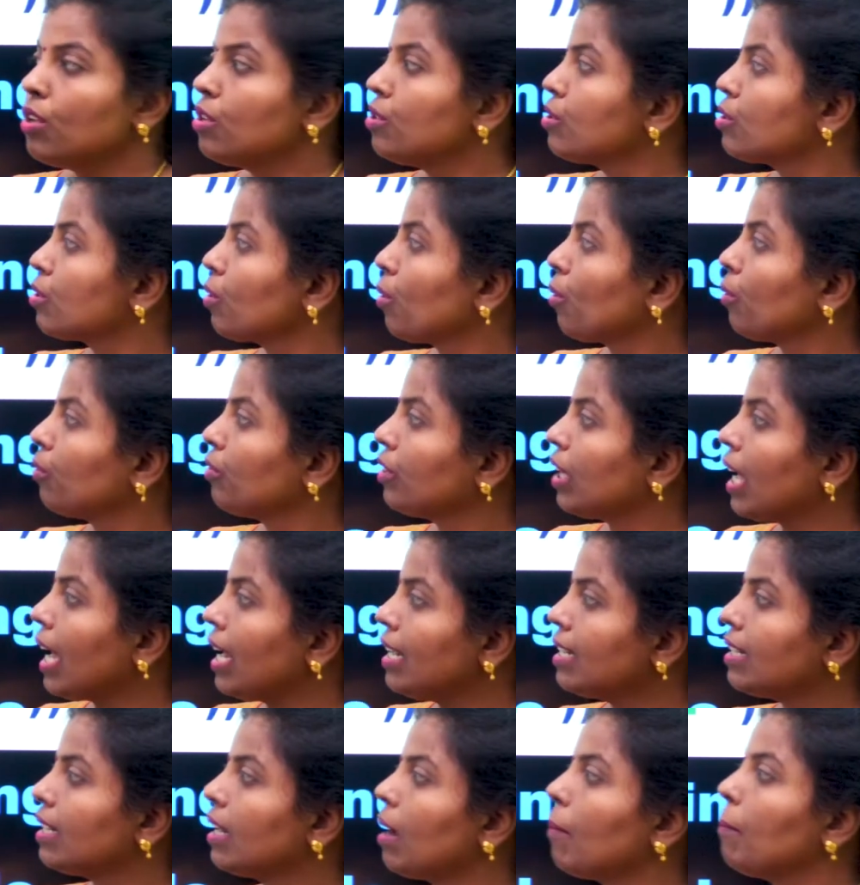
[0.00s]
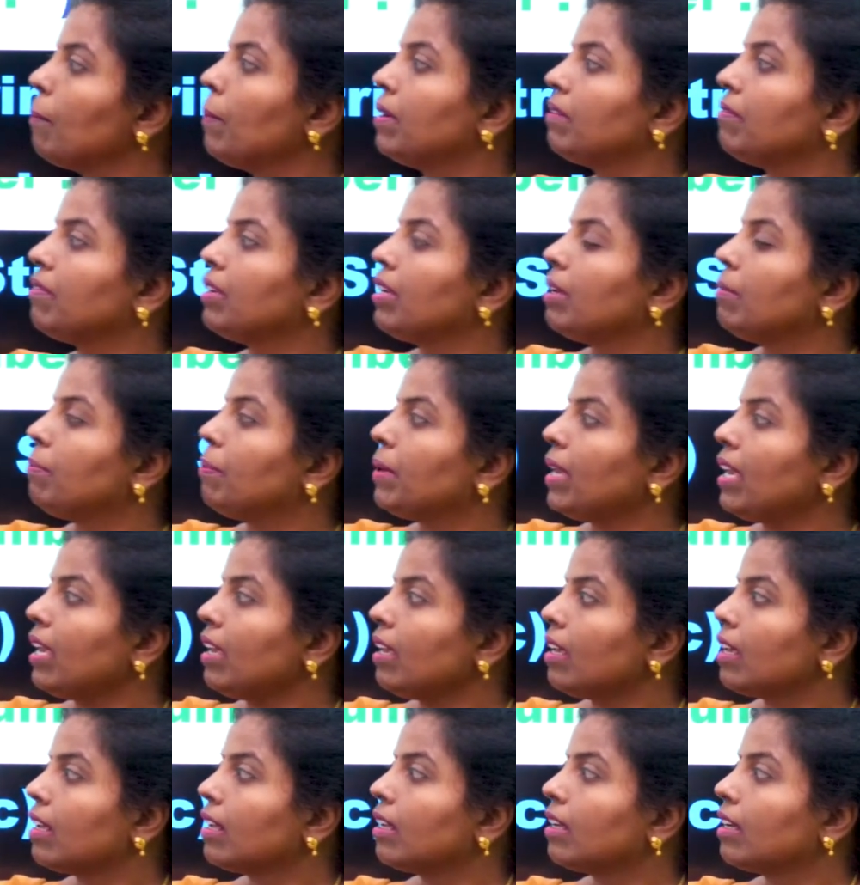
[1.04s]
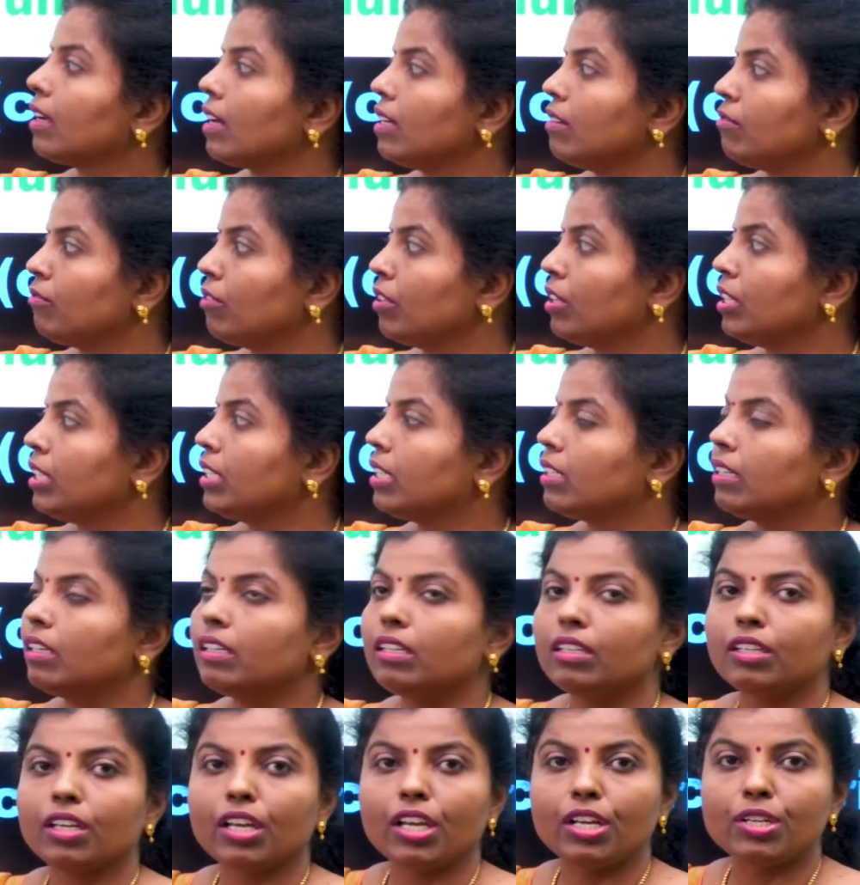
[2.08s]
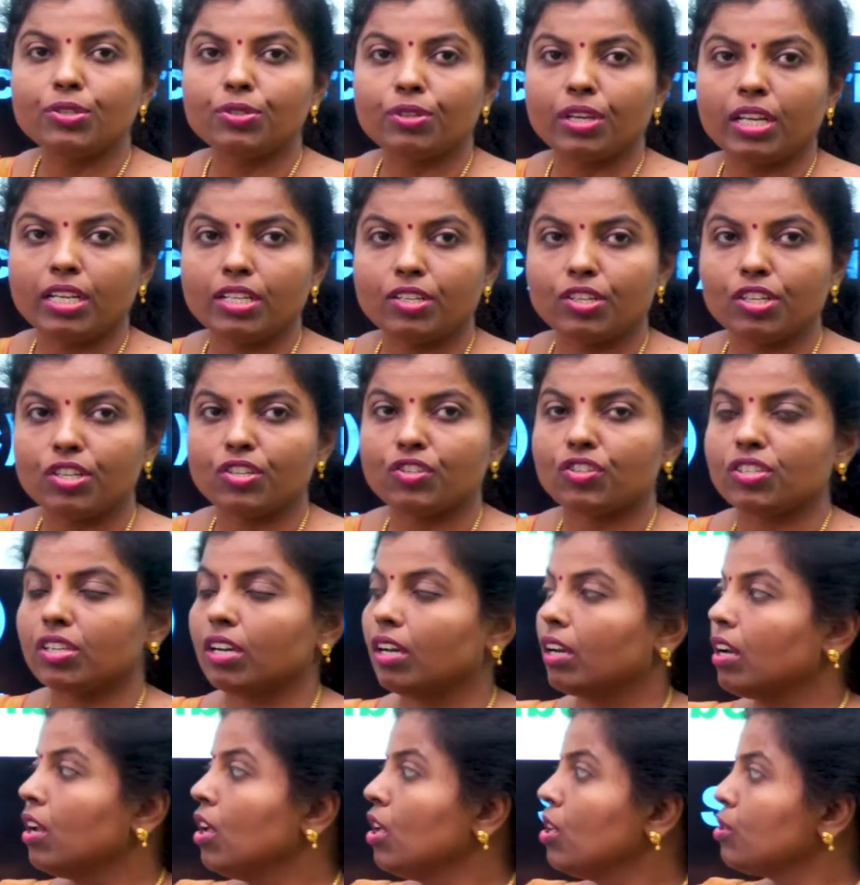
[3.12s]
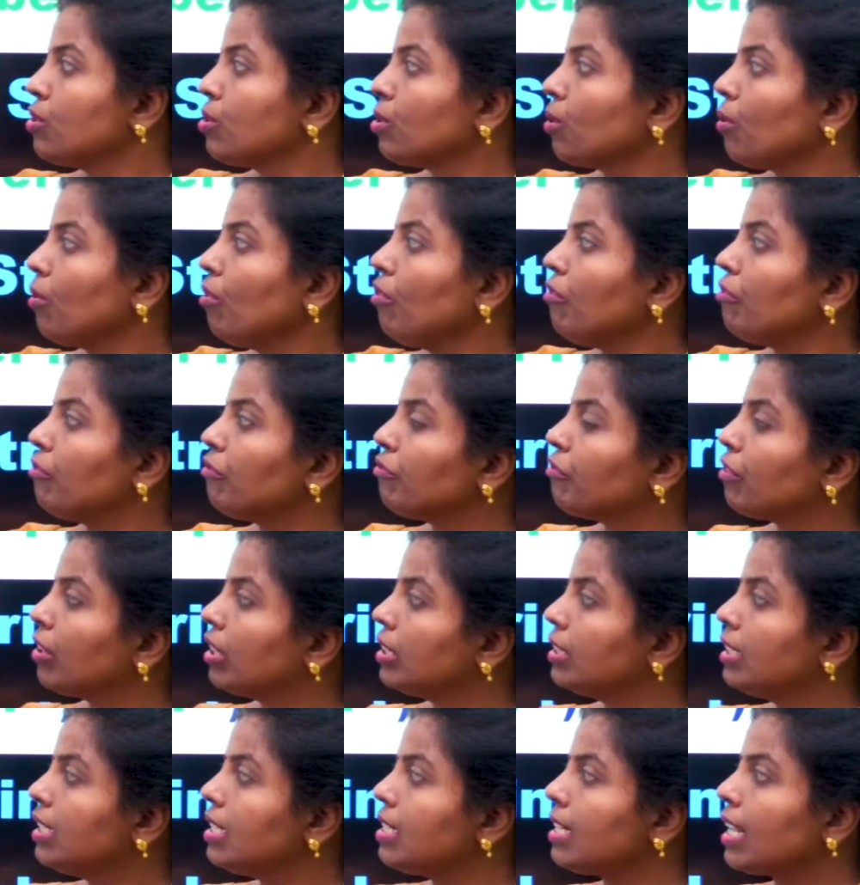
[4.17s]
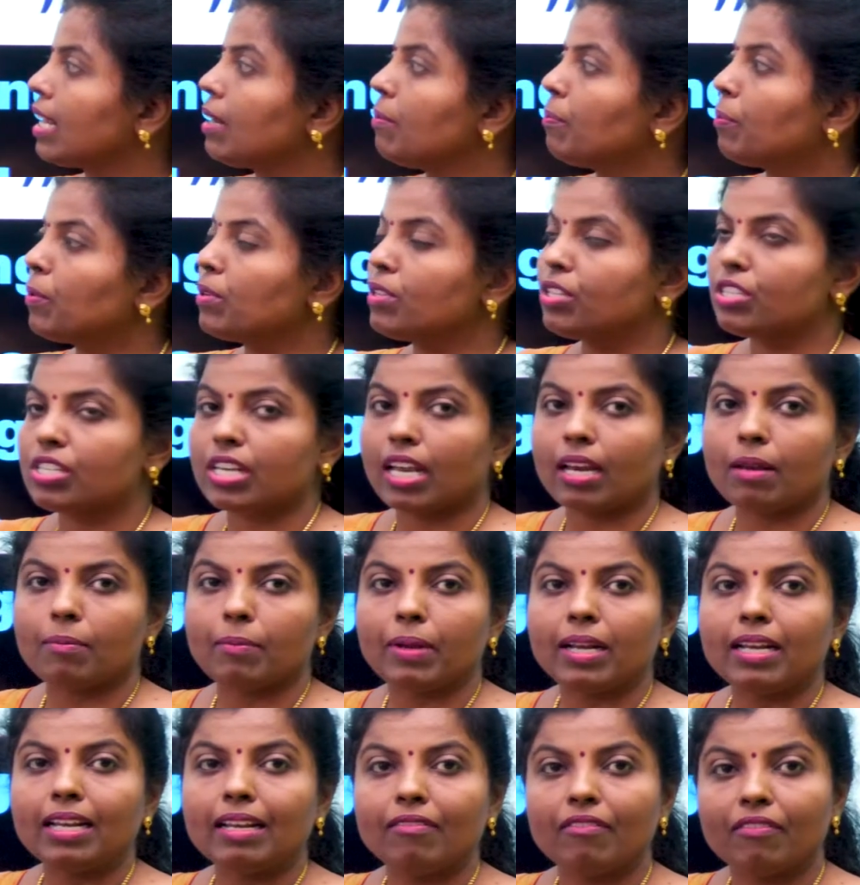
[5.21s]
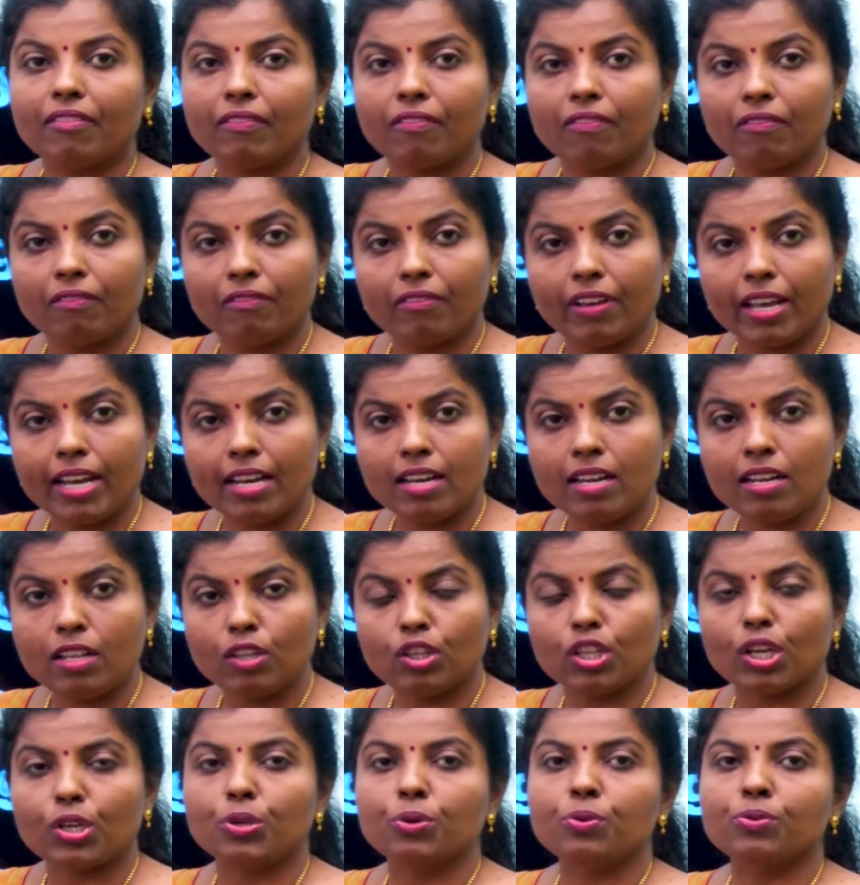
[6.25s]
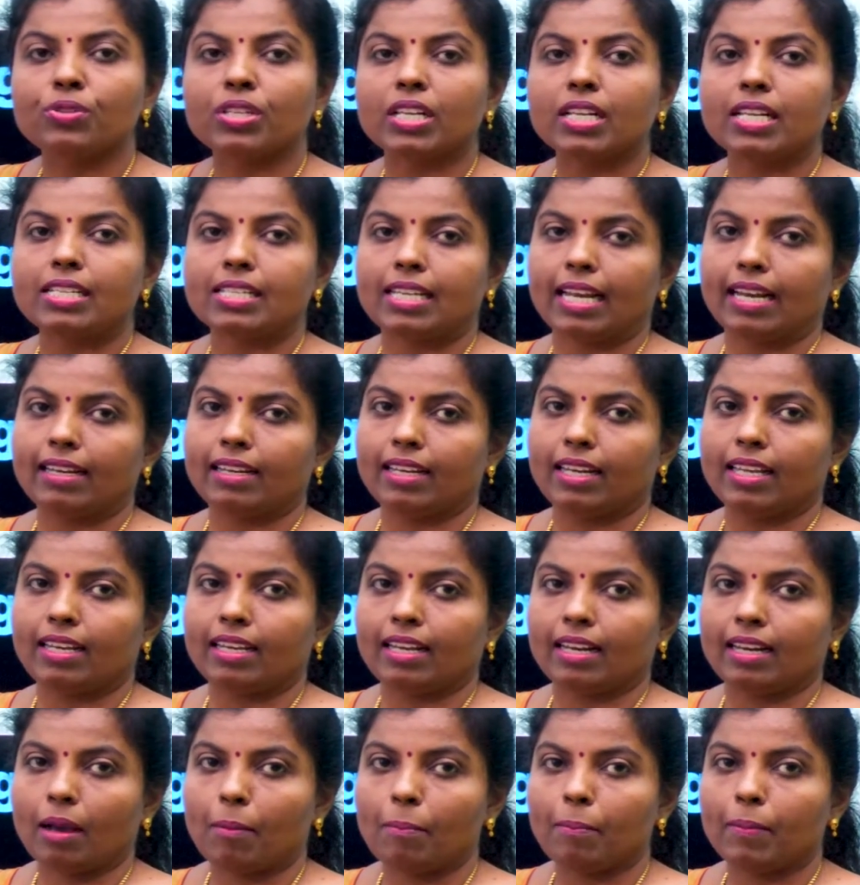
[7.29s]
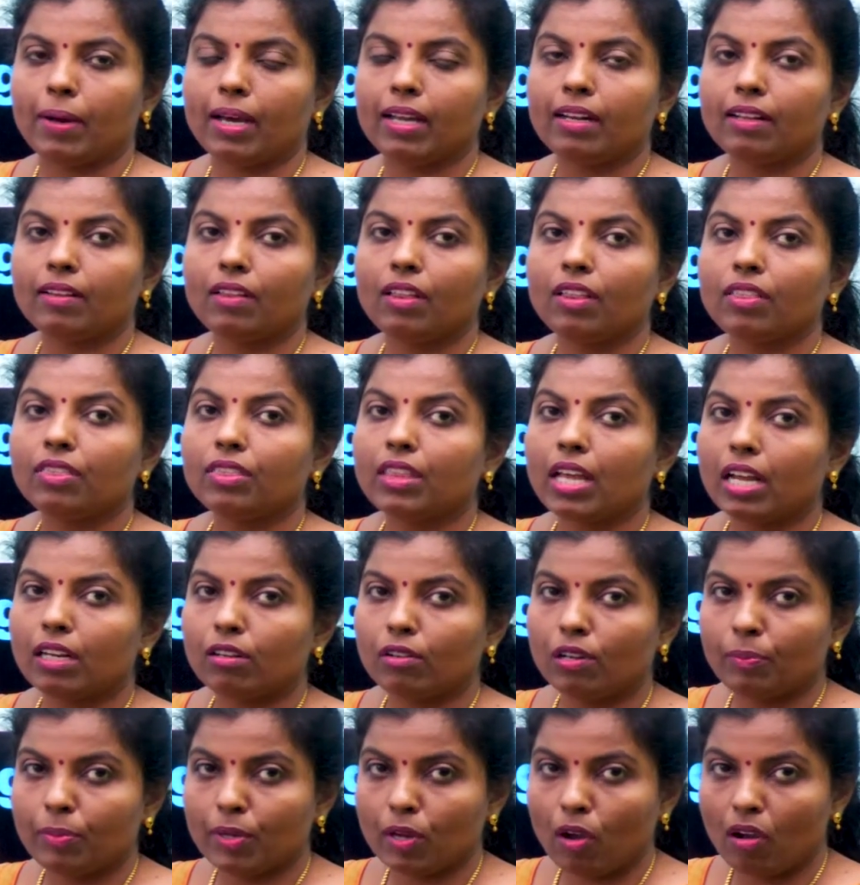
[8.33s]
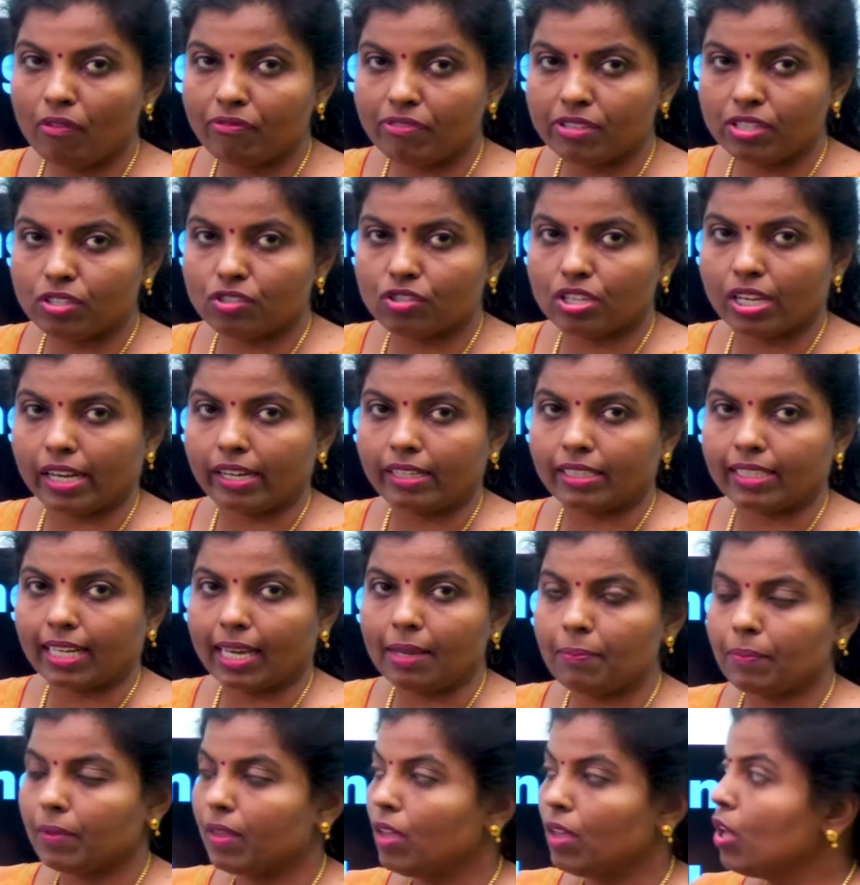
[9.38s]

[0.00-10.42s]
So that number will be converted into integer. So for this input statement, when the user is entering a number, that will be of a string type.